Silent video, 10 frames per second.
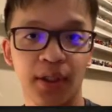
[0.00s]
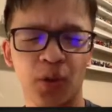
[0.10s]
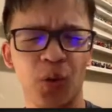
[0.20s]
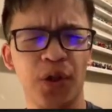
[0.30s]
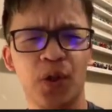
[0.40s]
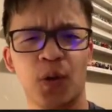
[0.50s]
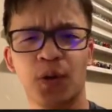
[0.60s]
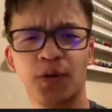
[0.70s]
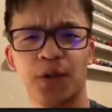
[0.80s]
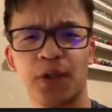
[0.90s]
Only the
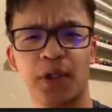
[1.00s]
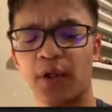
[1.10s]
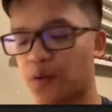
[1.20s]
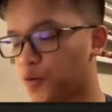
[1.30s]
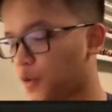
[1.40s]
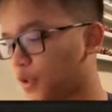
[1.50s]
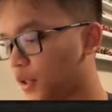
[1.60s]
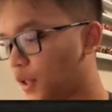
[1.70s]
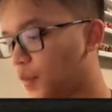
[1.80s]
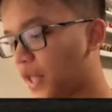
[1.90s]
cores though, none of the Ultras.
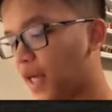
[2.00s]
But I